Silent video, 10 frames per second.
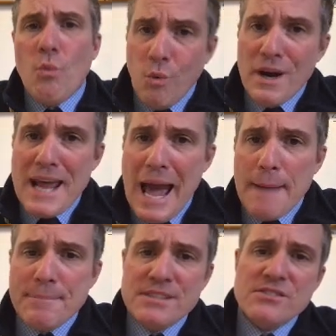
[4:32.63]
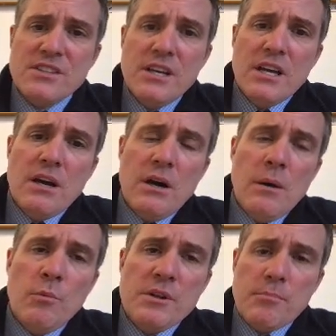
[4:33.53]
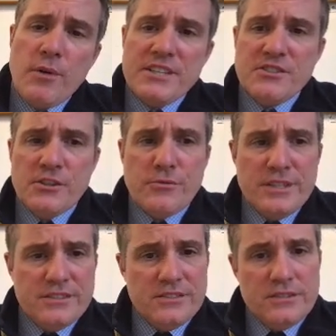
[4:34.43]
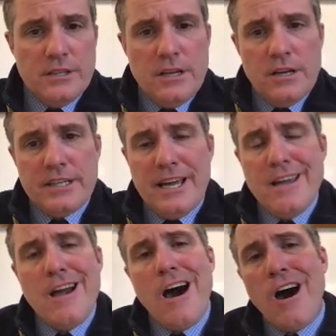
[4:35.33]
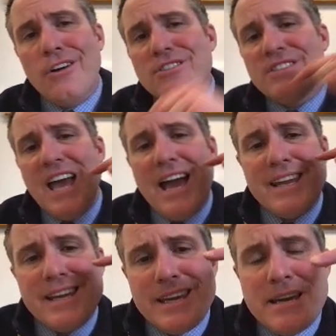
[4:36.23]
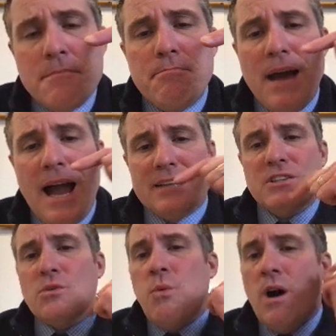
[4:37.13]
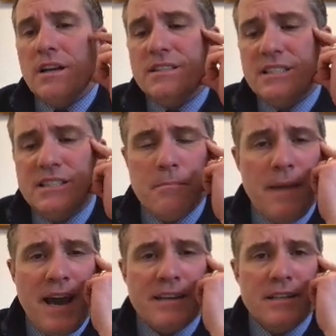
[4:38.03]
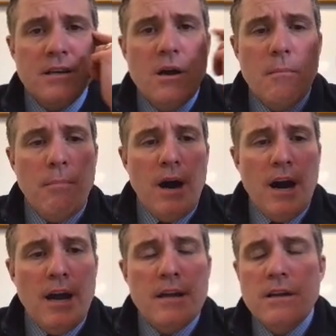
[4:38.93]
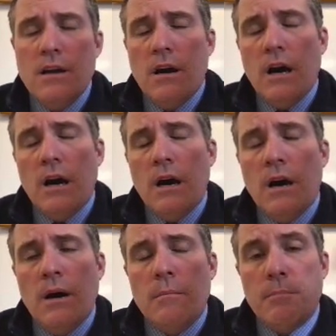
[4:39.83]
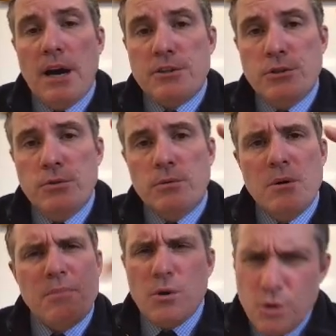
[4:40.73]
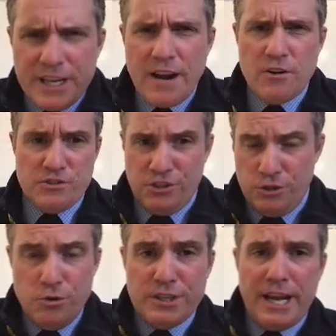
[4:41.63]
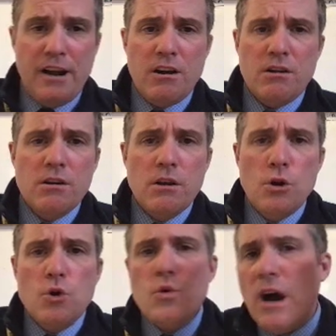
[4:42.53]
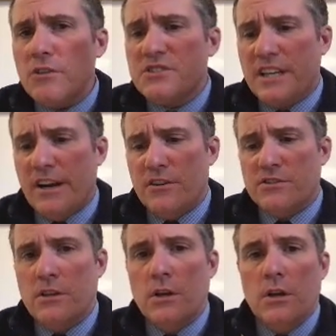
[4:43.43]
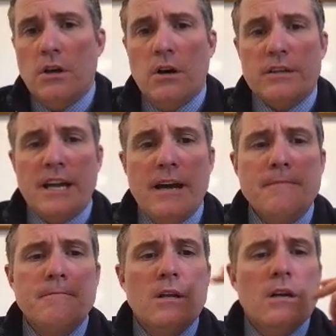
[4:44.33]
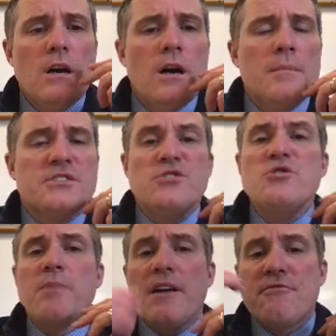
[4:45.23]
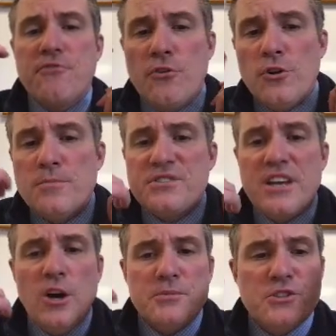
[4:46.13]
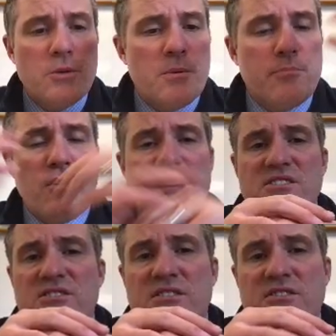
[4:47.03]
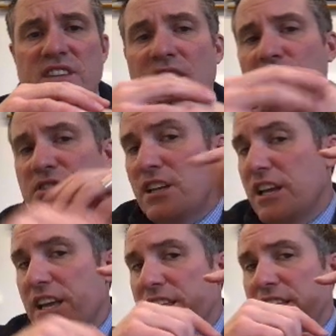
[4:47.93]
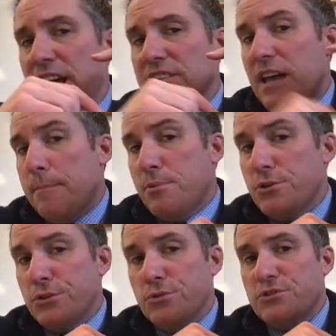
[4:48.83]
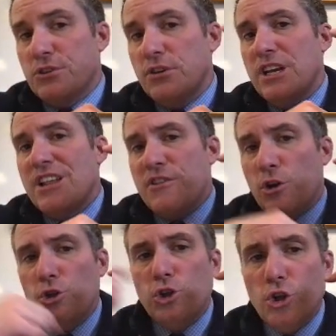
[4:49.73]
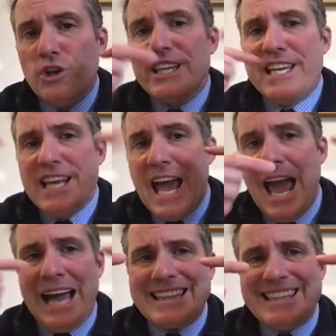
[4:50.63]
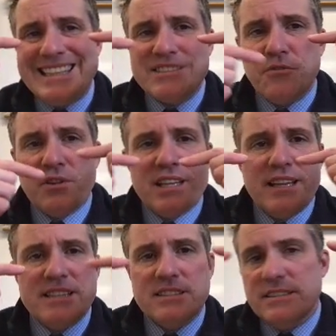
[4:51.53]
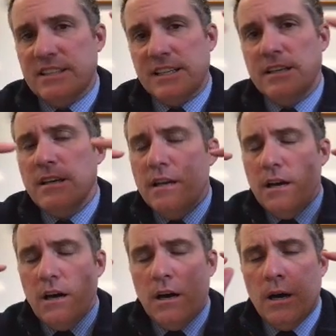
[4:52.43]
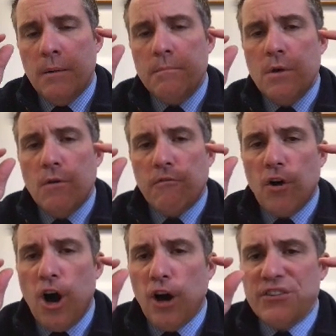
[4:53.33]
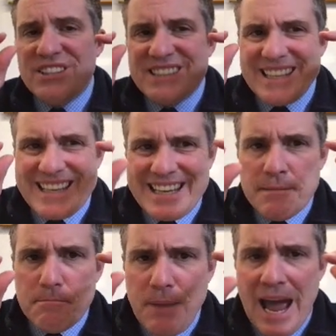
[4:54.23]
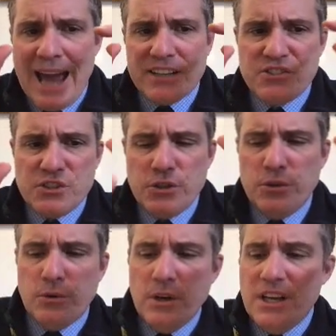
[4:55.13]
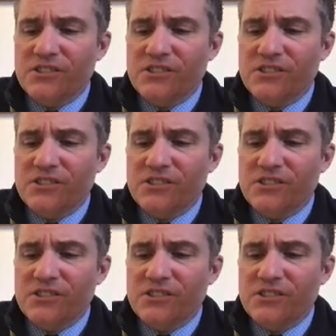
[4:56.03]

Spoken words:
What happens when the price increases, okay? How does that impact the quantity demanded by you? But who cares? Do you care? Who else cares, okay? It's used by firms to help determine prices and sales. That producer, they're looking at this for the elasticity for how this impacts you.